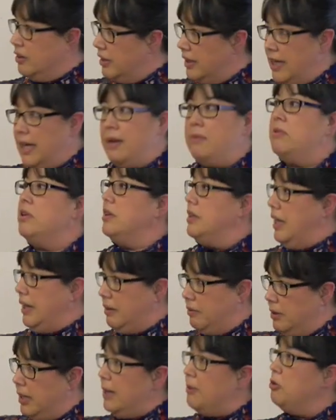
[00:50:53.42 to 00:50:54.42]
keep
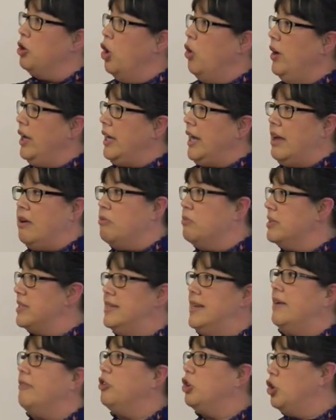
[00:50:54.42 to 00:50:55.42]
like keep going it was
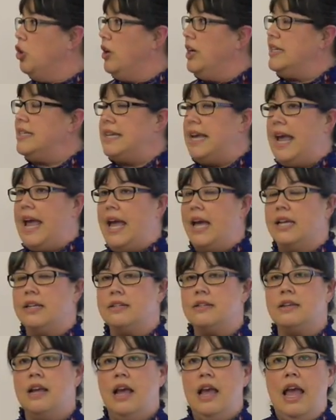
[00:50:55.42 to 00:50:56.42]
never going to
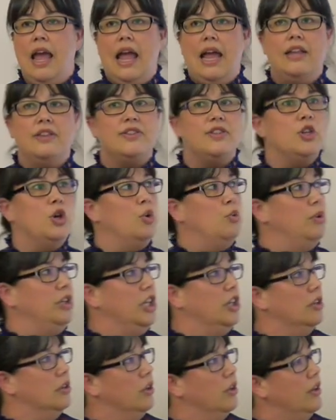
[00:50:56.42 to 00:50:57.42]
end and so when
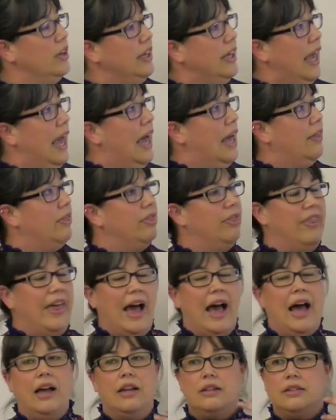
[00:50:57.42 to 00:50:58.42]
you look at
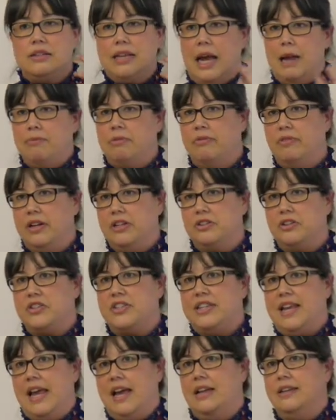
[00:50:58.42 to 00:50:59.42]
that type of
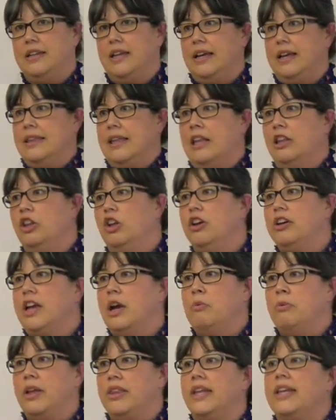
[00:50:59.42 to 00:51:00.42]
understanding and then look
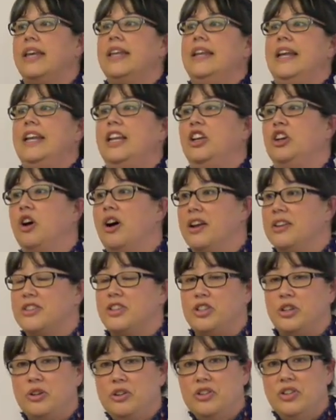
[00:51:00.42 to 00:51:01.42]
at what the canadian
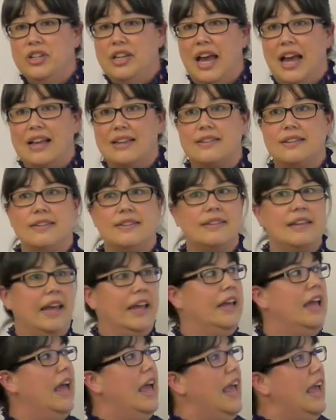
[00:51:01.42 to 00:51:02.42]
constitution has to say
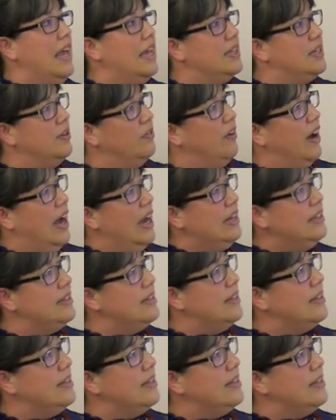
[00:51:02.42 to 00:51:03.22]
it divides